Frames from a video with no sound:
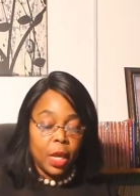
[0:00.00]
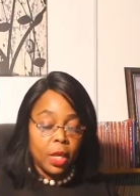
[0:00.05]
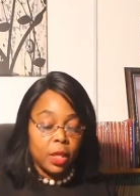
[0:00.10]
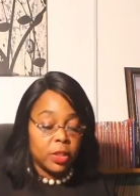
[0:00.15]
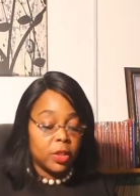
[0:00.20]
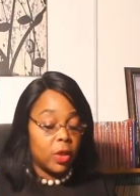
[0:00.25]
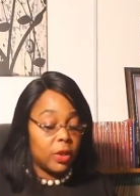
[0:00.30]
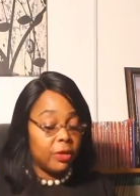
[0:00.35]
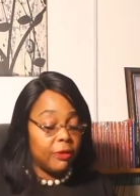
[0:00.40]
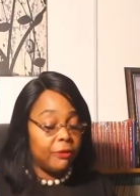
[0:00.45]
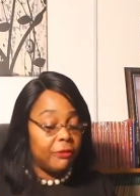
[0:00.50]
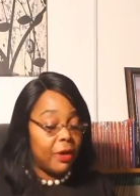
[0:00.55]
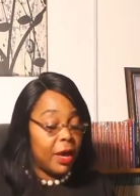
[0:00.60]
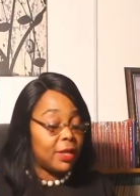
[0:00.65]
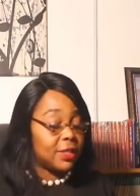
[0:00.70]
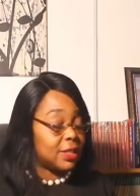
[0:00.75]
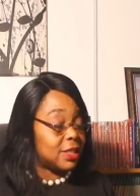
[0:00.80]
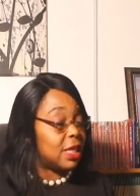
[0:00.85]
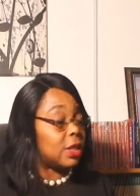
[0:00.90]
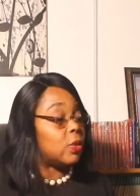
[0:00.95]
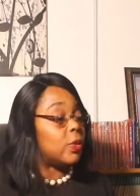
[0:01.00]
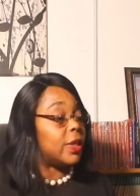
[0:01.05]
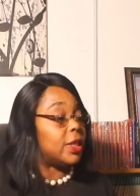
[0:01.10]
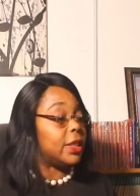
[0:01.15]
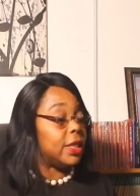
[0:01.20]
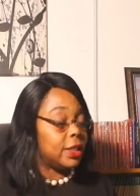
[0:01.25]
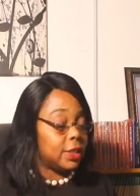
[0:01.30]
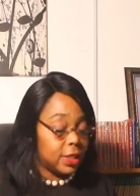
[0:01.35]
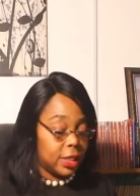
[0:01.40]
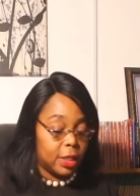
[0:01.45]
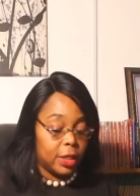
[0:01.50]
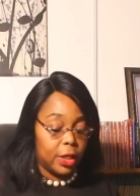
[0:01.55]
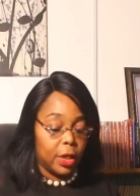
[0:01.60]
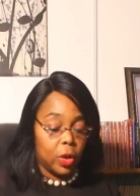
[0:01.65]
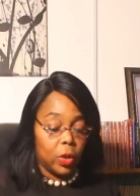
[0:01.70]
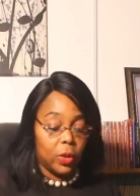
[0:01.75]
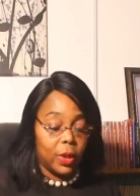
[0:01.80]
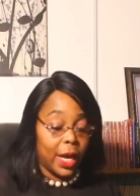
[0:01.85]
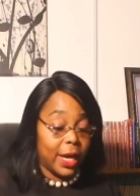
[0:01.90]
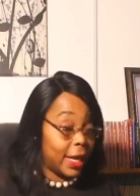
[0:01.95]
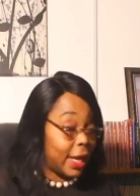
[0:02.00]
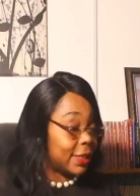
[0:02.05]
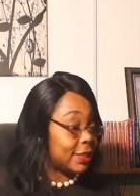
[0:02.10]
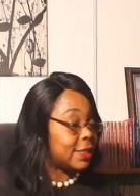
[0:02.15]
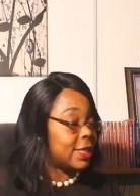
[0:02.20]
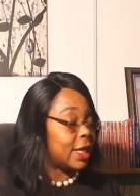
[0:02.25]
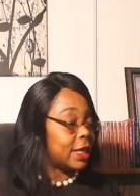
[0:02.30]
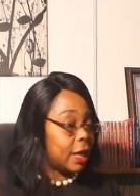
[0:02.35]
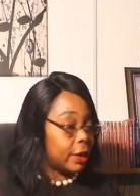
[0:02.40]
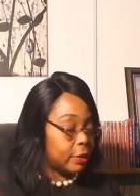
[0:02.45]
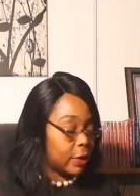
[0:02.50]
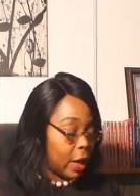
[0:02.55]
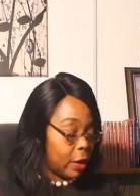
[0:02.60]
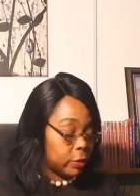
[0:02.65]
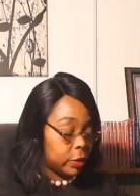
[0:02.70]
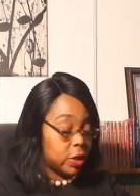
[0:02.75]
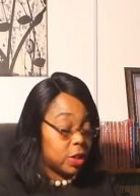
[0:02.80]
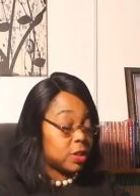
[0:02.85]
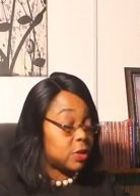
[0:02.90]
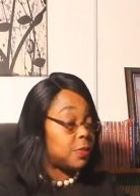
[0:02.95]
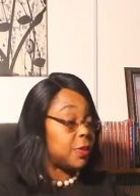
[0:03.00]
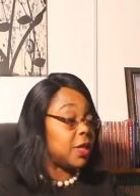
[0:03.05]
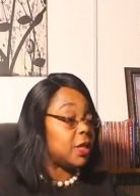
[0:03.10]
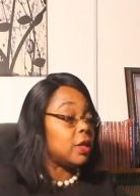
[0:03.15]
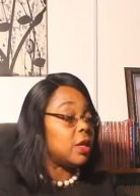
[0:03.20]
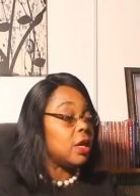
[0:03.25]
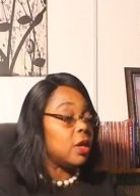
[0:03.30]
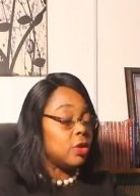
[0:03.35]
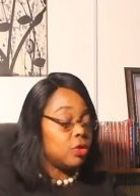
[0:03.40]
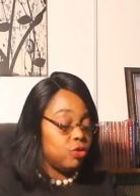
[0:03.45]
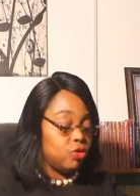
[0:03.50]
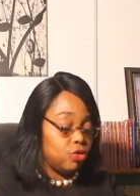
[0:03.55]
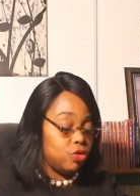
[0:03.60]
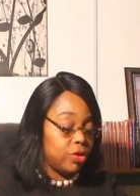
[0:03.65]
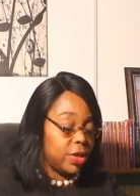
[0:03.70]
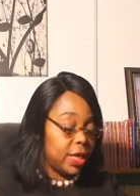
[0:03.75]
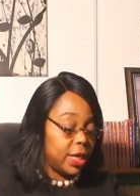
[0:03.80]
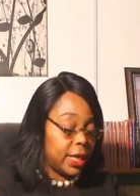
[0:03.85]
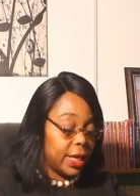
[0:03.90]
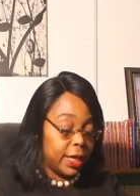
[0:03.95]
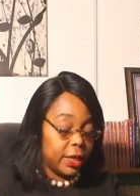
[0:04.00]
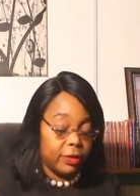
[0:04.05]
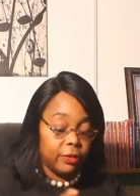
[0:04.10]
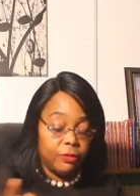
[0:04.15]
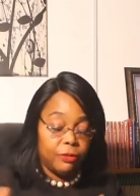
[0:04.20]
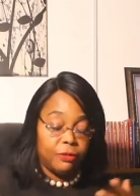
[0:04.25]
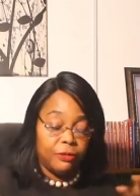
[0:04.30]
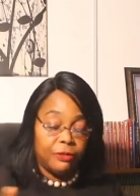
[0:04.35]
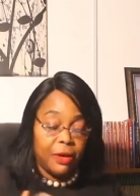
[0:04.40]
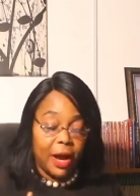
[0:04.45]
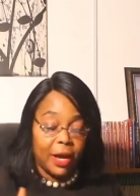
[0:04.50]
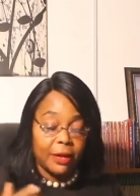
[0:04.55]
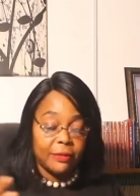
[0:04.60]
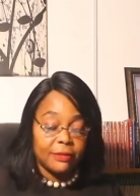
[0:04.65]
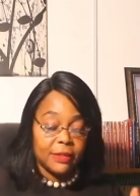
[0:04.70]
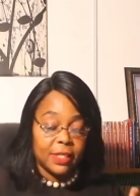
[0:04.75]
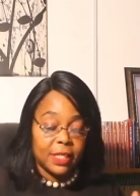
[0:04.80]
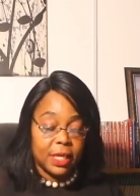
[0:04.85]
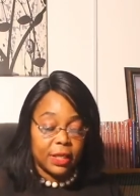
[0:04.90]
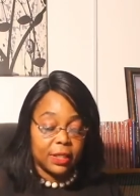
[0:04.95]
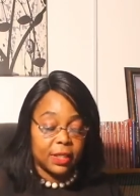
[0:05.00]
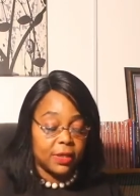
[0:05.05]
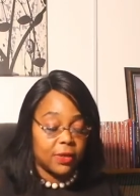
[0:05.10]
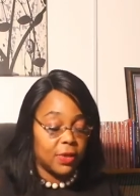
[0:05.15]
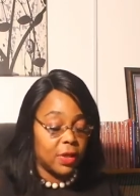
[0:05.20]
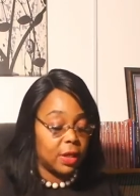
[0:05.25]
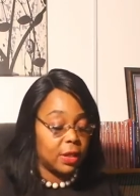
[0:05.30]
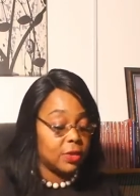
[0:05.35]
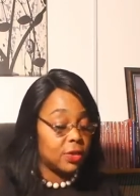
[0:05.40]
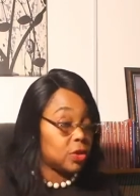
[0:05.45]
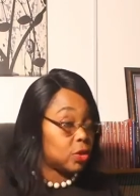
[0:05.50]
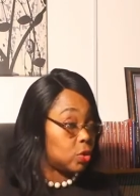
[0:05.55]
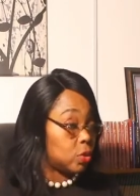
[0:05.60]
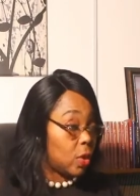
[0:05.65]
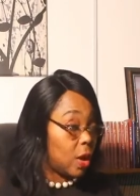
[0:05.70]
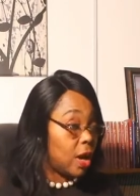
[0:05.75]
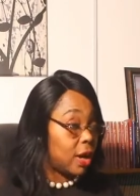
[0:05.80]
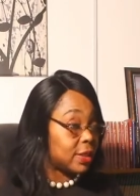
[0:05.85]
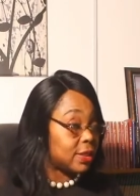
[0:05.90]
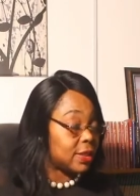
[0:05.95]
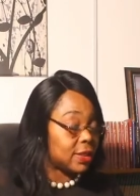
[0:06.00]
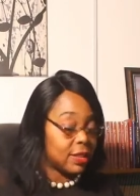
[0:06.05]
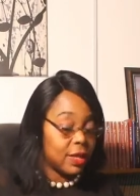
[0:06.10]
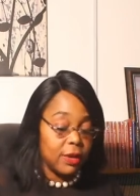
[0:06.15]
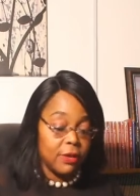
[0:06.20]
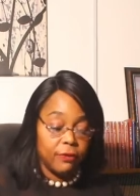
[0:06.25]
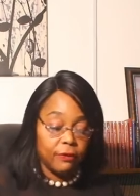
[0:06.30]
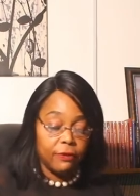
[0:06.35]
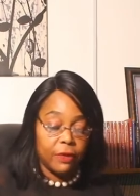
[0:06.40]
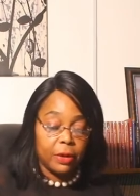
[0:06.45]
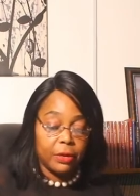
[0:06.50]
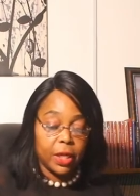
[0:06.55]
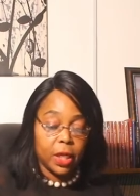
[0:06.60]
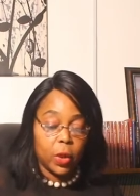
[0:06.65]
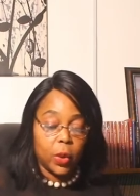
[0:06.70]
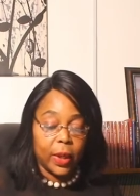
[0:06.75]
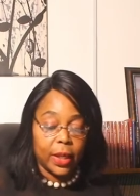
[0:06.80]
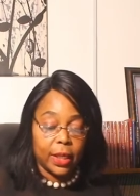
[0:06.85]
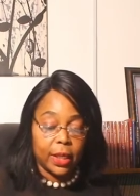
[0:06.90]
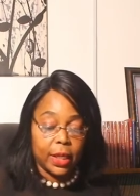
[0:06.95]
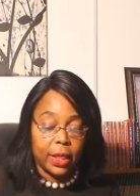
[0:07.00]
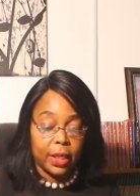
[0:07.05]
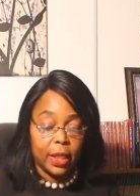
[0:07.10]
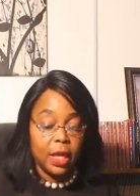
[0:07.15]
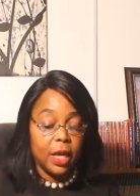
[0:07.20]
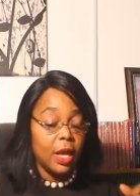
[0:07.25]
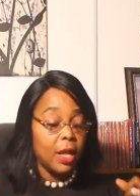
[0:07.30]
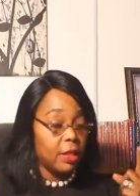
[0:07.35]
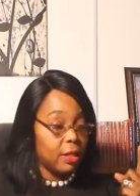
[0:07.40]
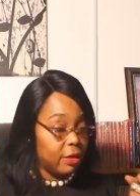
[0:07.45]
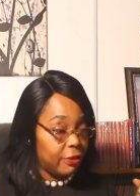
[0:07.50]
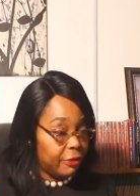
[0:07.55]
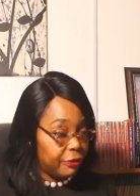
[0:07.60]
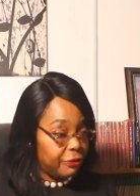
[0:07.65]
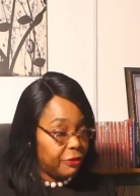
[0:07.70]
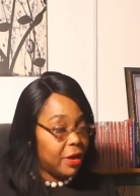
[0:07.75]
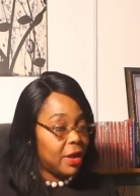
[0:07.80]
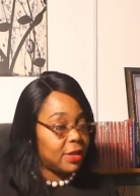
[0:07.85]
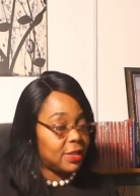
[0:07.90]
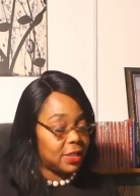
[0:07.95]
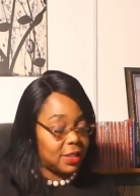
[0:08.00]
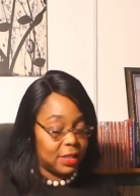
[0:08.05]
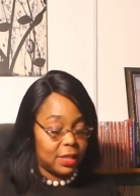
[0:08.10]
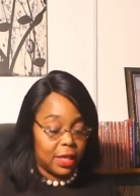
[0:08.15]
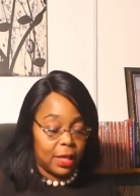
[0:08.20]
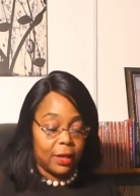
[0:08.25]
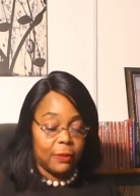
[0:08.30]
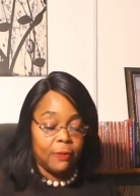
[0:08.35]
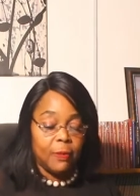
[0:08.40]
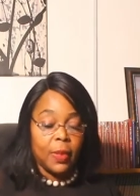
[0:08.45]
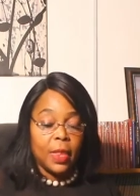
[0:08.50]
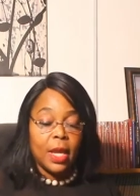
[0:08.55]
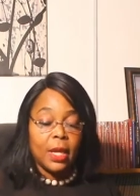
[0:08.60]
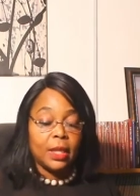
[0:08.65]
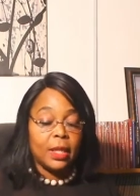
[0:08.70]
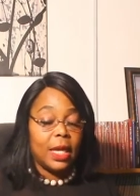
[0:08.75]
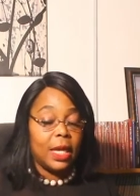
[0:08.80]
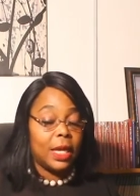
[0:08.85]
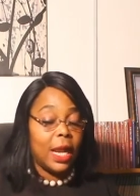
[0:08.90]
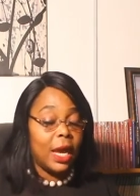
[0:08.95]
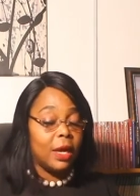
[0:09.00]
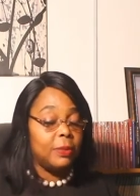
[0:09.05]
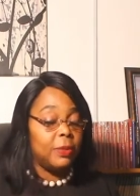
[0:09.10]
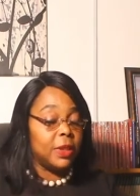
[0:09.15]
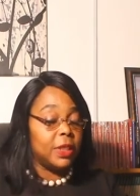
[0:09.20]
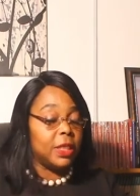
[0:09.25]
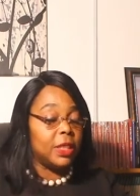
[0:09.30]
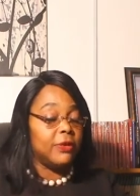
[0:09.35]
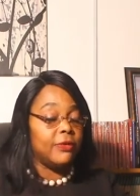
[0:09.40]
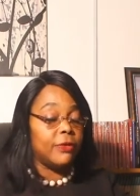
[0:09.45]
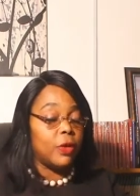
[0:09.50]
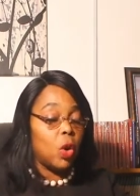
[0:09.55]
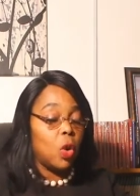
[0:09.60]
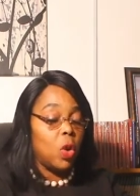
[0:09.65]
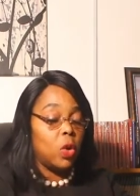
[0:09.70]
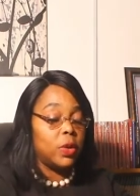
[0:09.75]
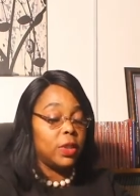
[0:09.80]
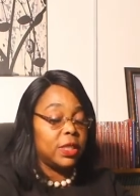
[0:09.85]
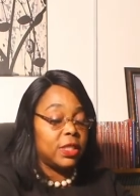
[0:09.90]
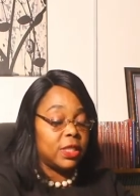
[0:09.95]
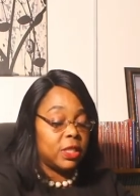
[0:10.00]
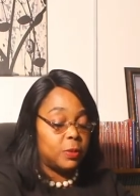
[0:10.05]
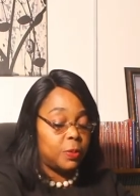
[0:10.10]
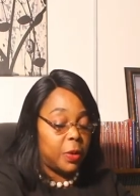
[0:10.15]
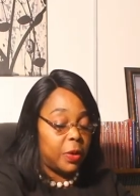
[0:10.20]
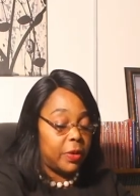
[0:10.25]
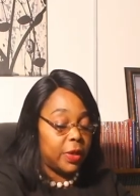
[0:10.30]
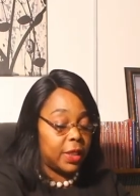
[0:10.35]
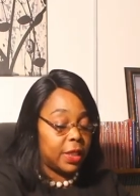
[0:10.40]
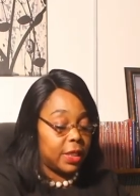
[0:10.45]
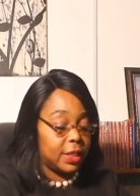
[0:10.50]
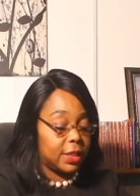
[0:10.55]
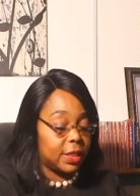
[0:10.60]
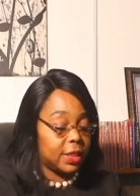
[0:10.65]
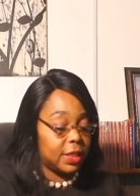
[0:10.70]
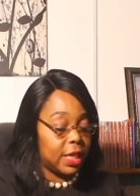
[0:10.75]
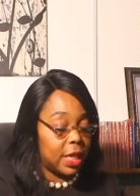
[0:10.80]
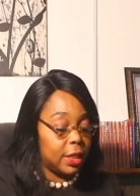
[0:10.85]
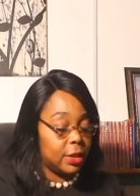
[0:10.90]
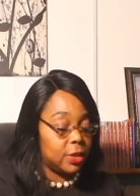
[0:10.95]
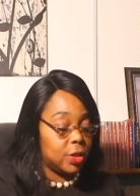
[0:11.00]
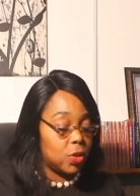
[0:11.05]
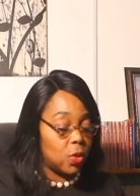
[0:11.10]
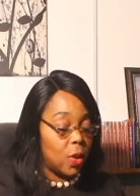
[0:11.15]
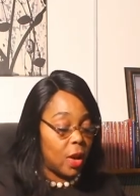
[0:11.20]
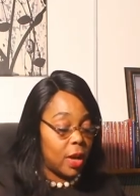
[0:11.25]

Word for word: So, the first thing we need to know, like I said, I'll, I'll just be reeling five, six things to us very quickly. The first thing that I believe the Holy Spirit is saying to